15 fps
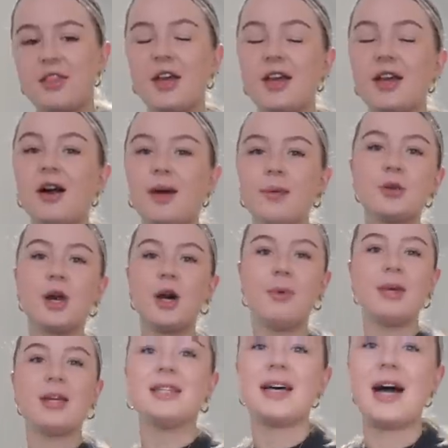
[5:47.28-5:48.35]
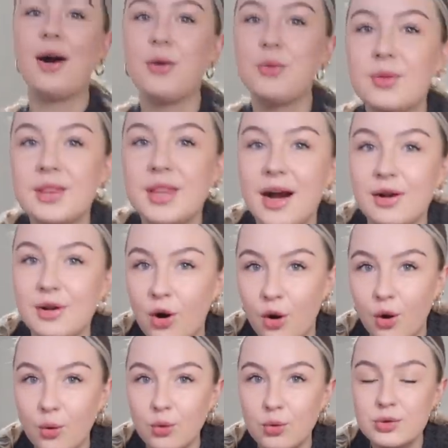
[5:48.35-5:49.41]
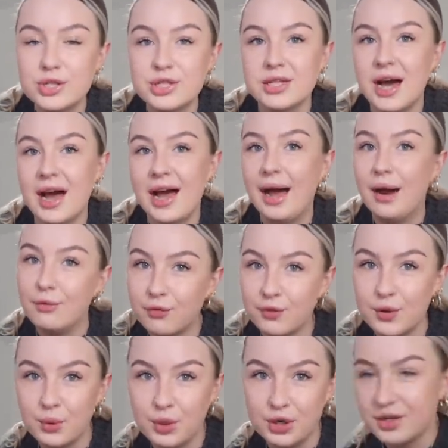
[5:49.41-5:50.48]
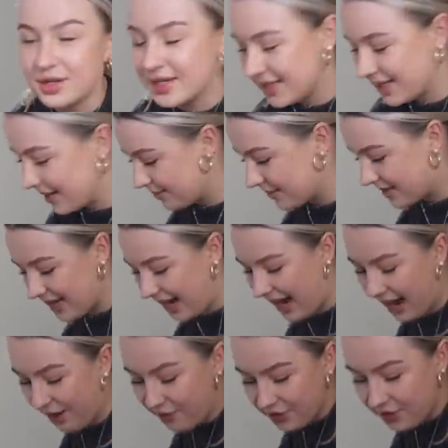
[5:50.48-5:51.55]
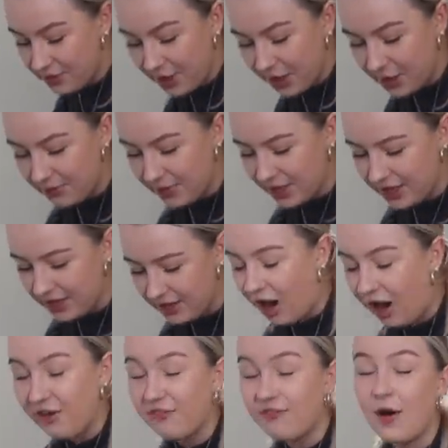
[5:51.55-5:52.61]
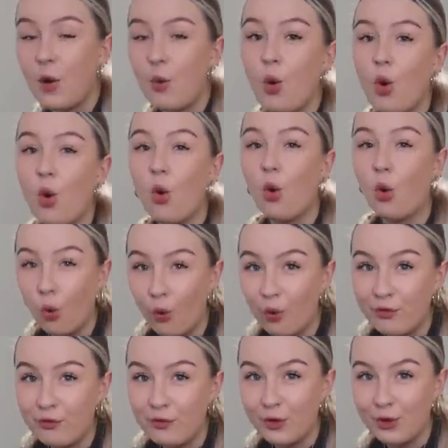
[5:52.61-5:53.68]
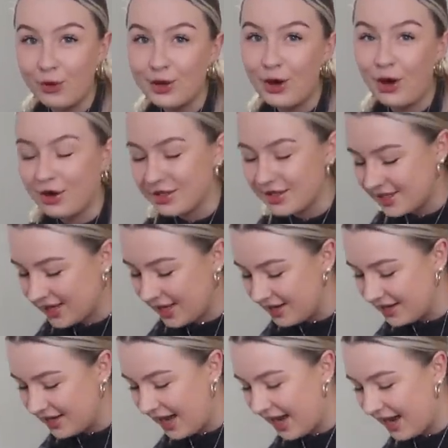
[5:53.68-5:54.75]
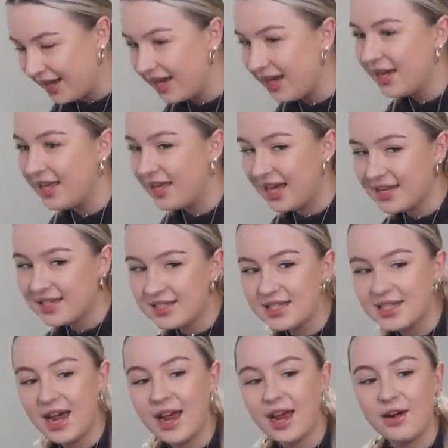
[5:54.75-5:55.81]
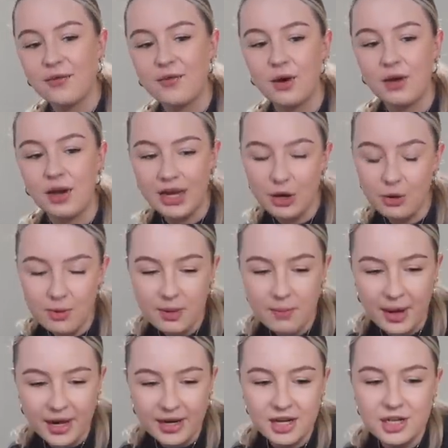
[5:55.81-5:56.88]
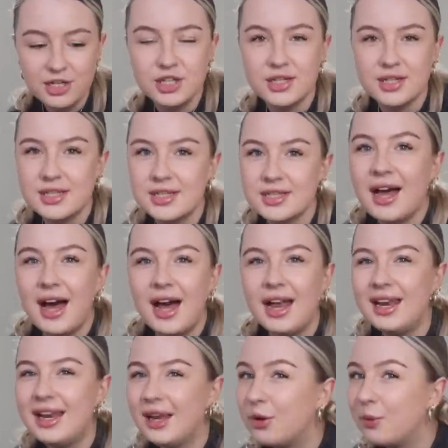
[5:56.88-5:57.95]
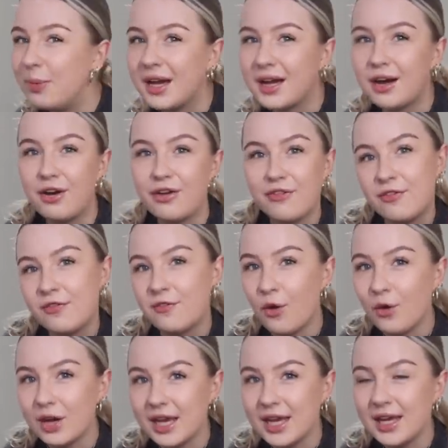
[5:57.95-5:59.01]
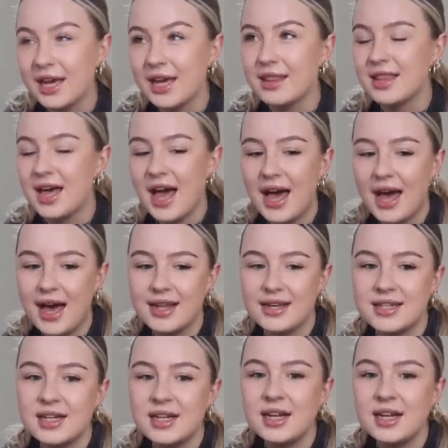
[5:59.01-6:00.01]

think I'm coming down with that cold that everyone seems to have at the moment. I felt awful on Sunday. Yesterday I felt a little bit better, just a little bit kind of foggy in the head.